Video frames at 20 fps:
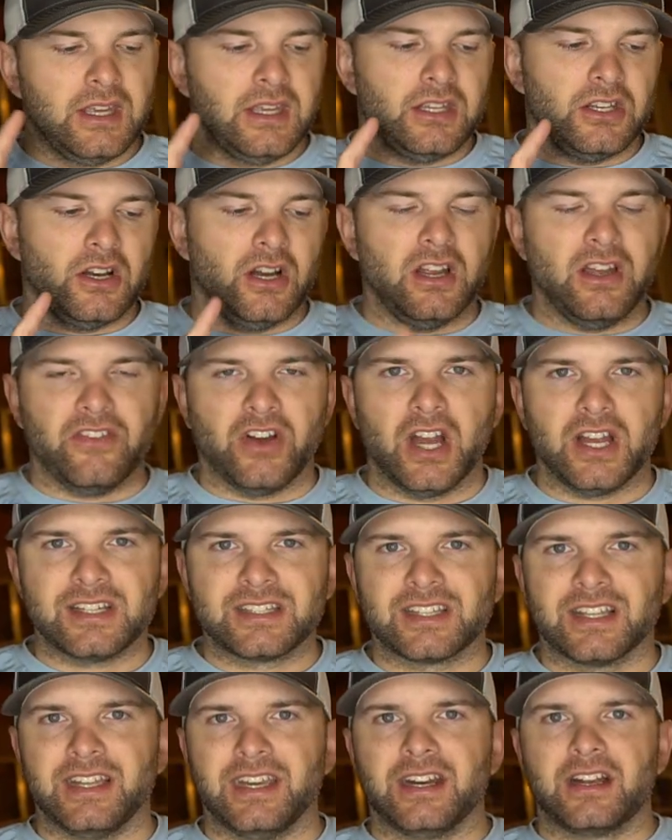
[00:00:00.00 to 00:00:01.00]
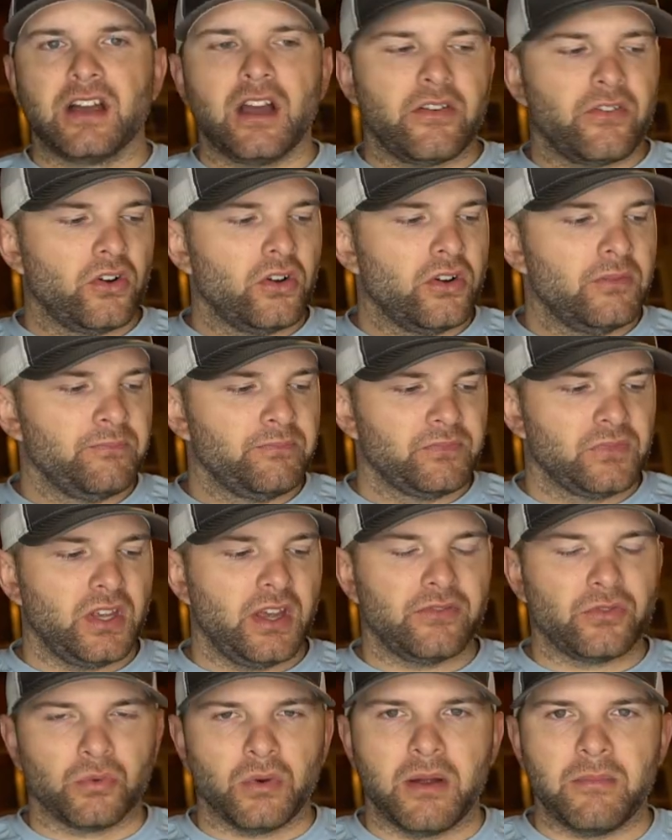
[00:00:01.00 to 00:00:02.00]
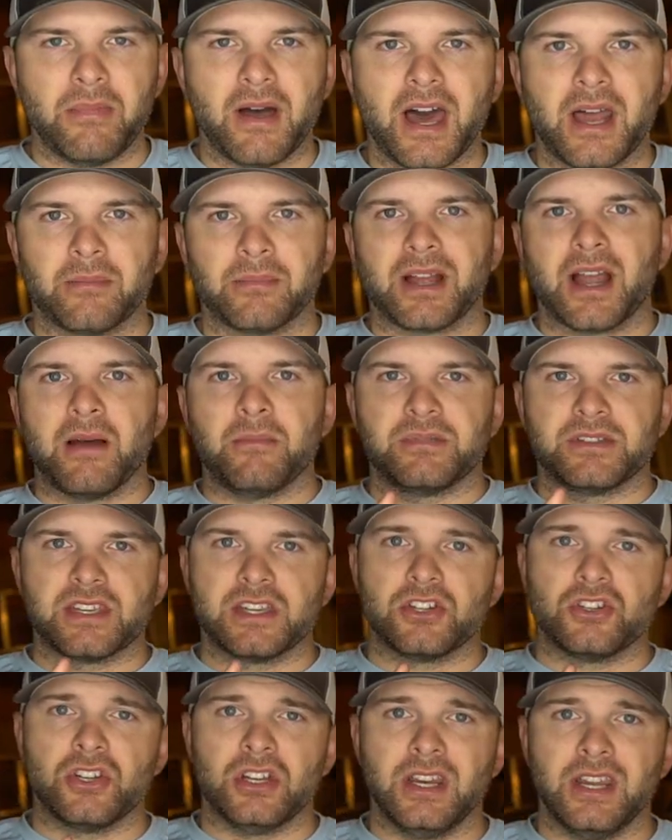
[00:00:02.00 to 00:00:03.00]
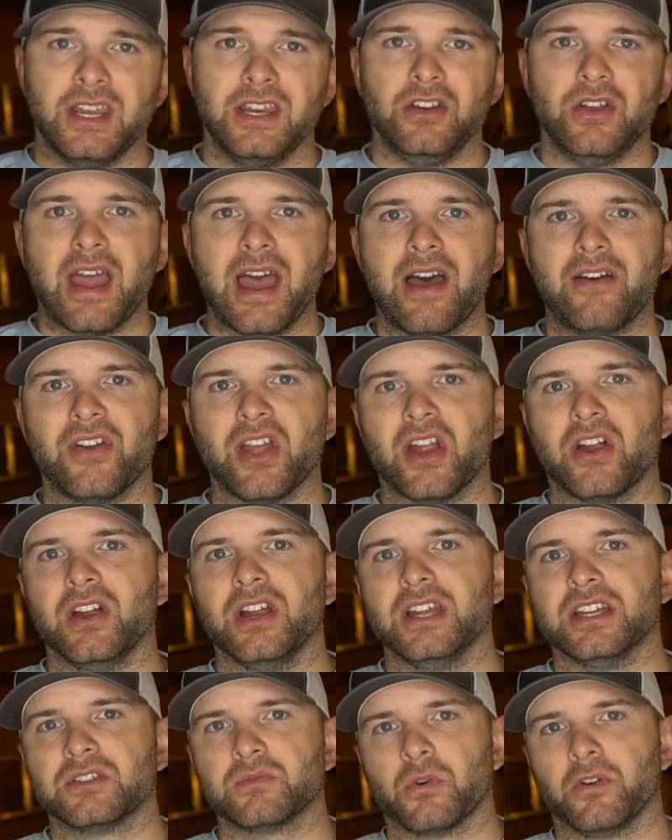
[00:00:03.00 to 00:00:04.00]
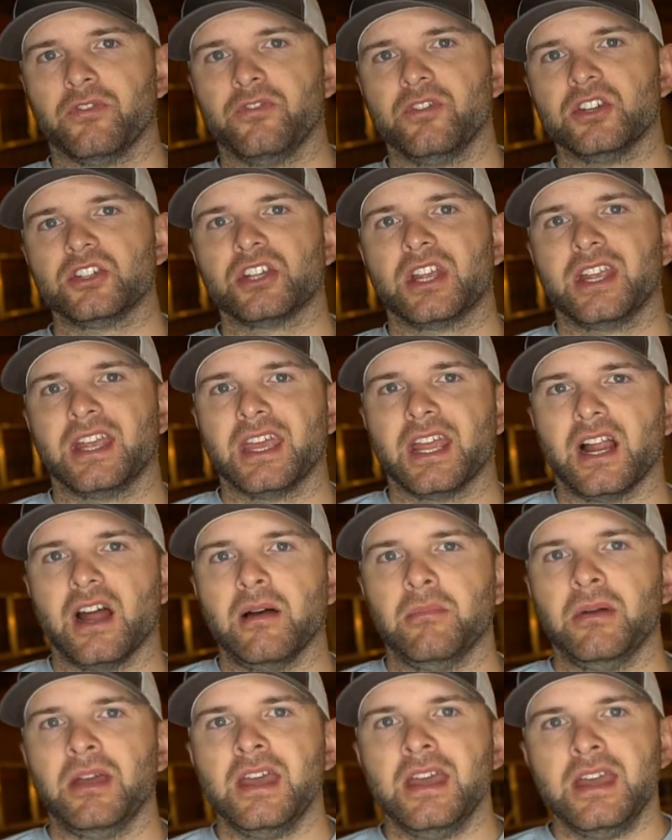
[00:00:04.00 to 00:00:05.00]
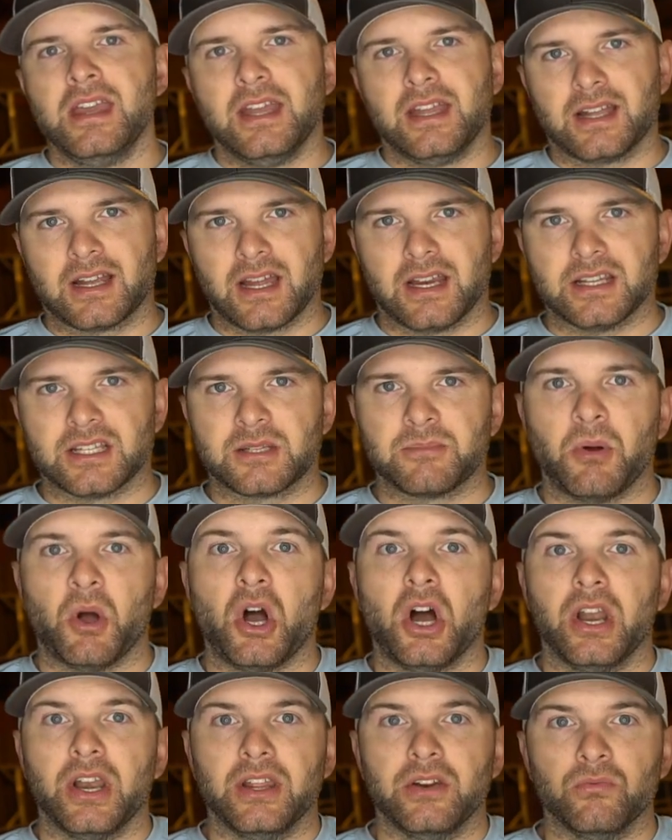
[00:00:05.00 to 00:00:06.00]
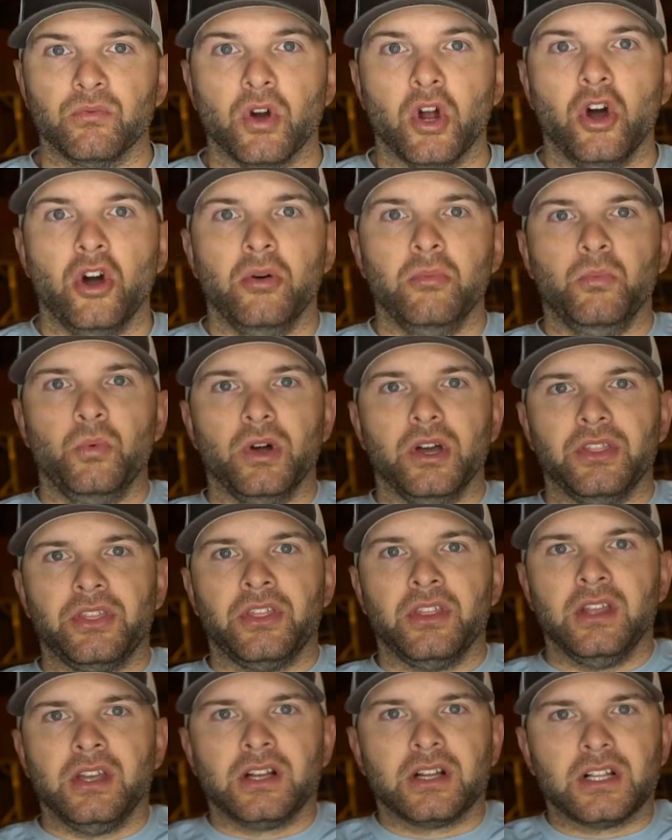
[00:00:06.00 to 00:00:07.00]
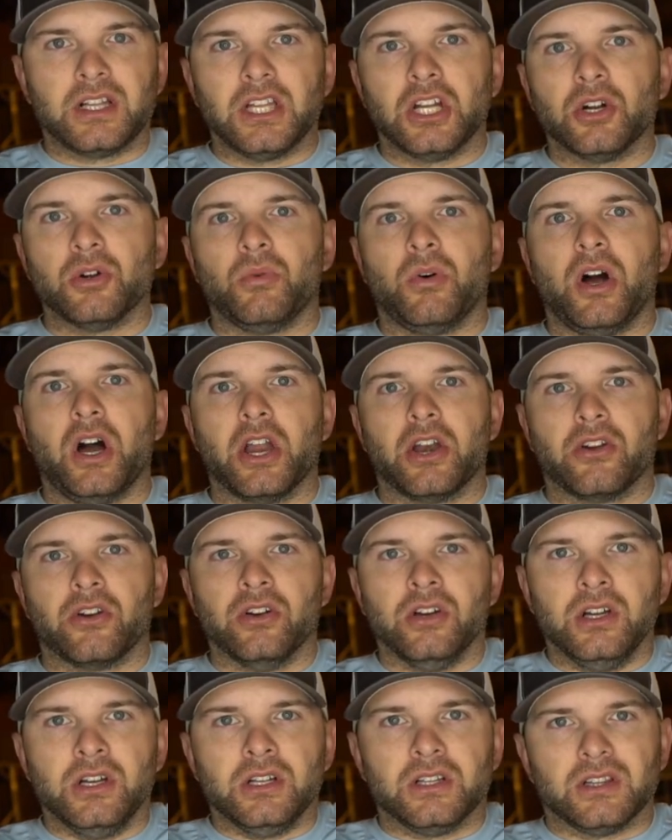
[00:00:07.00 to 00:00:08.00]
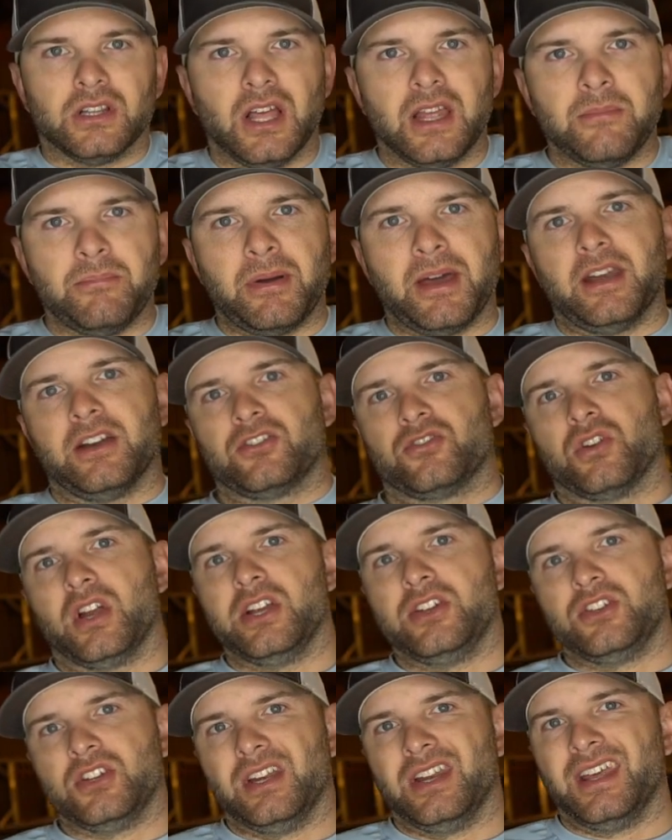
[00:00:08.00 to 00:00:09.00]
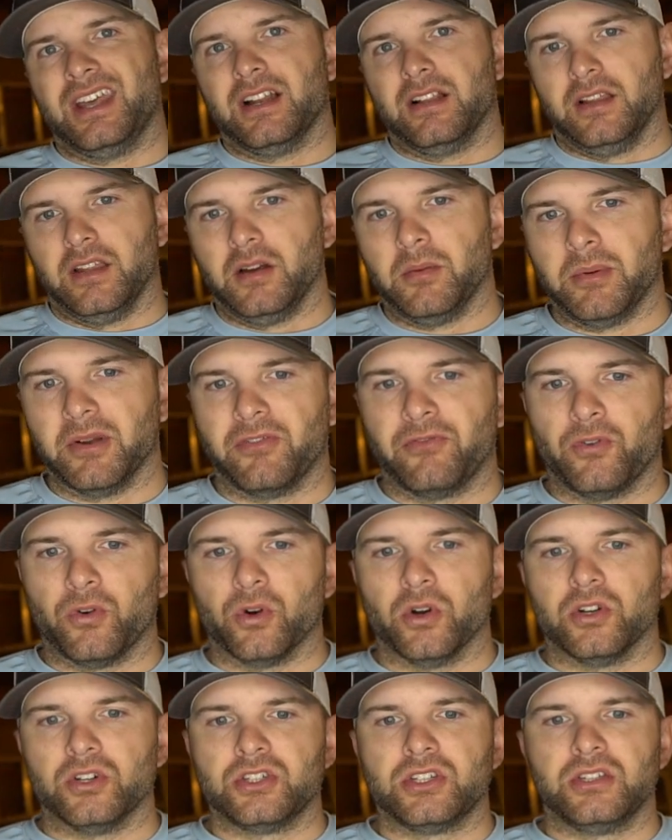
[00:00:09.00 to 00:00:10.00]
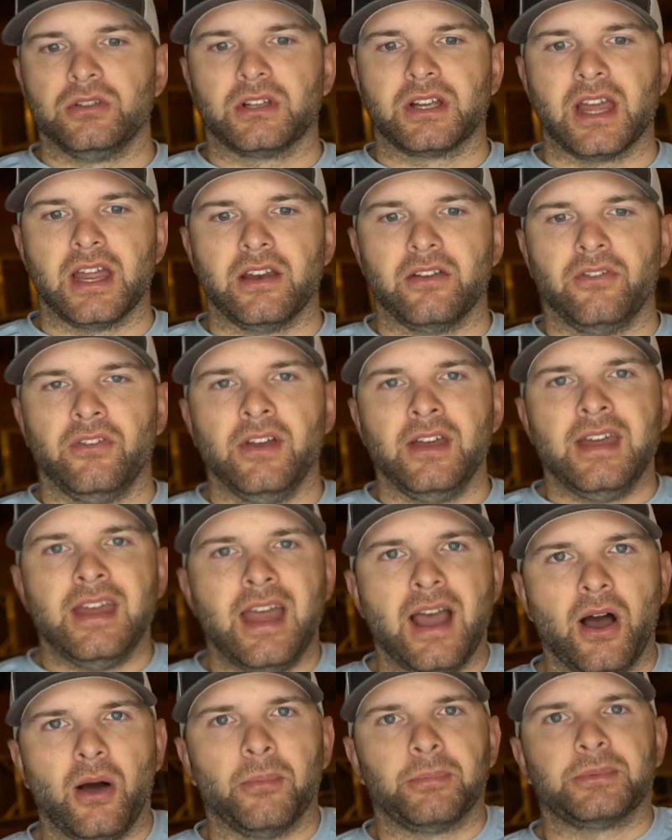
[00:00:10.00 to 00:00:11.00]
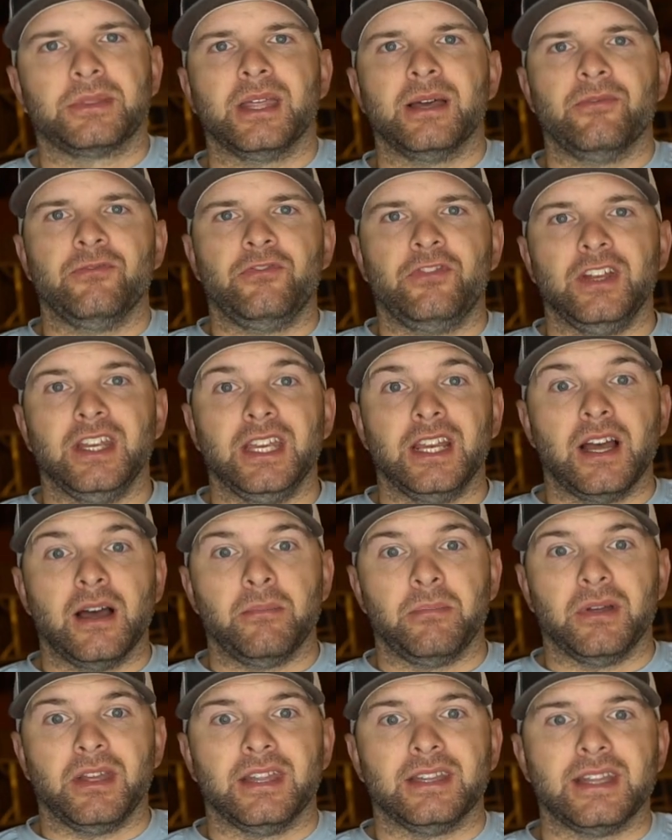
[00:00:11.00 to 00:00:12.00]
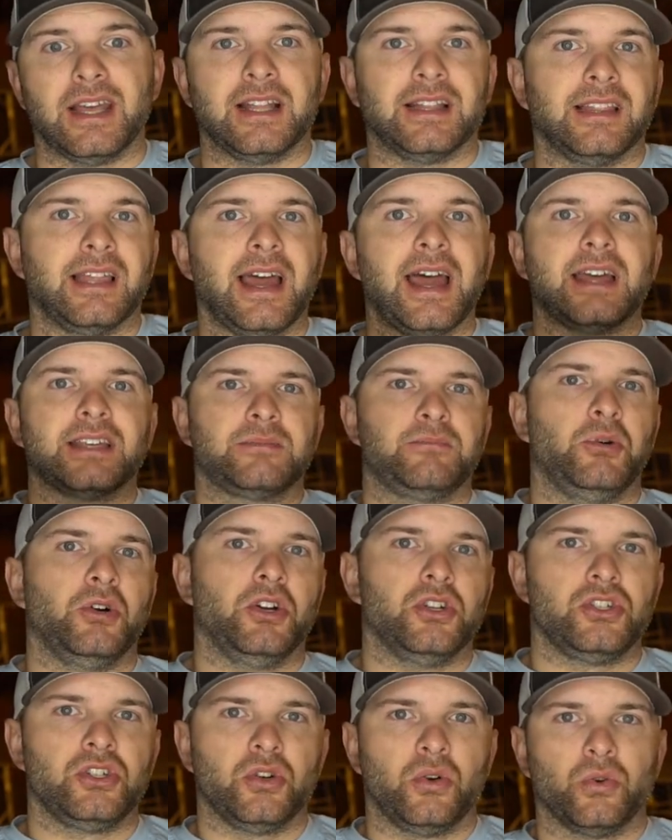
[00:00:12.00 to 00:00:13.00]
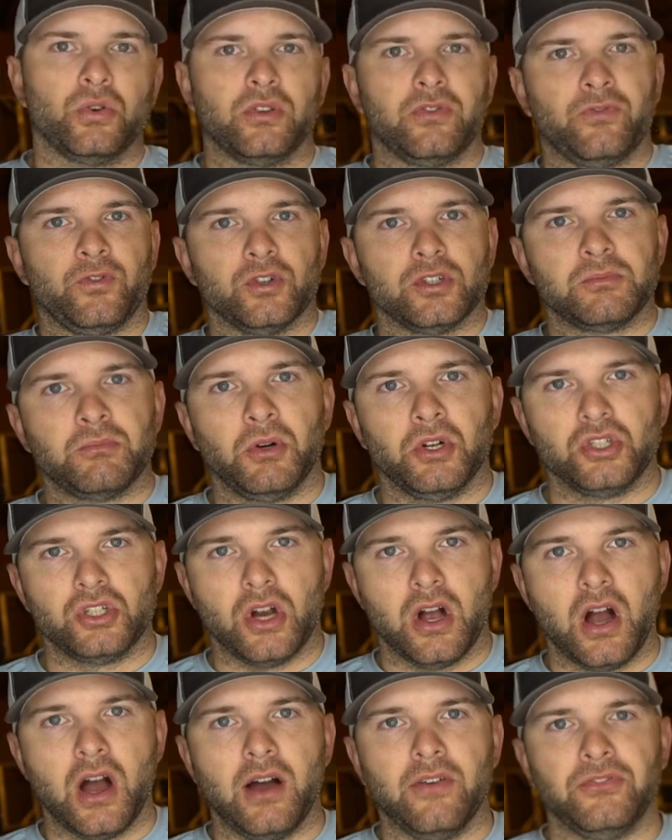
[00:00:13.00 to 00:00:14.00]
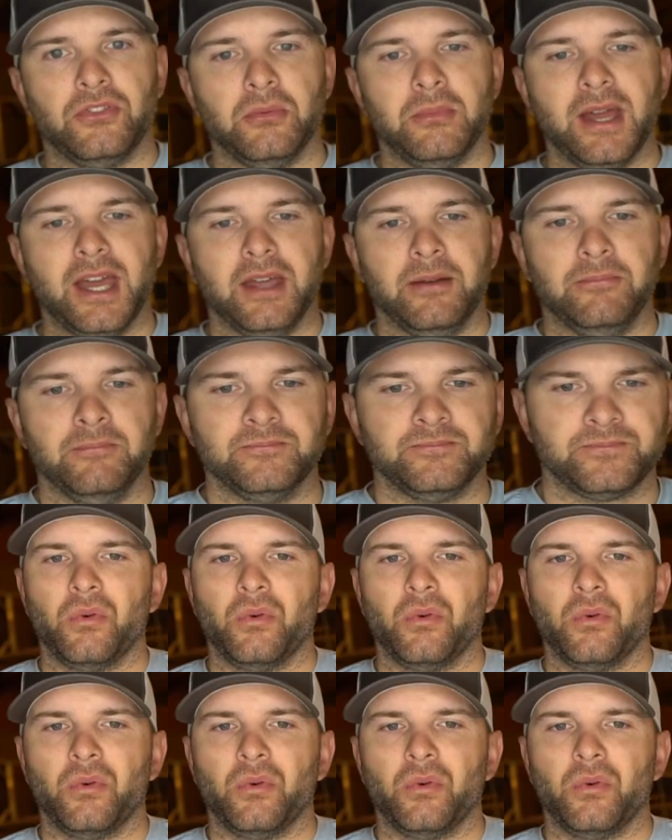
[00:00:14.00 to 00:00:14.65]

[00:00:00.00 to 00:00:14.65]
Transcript: You know, you have isolated cover, you have the right bottom composition, and you have areas where fish can get up and kind of spawn and roam with clear water, light penetration, and a little bit of forage to kind of help them feed up in that last push or the first push off the bed.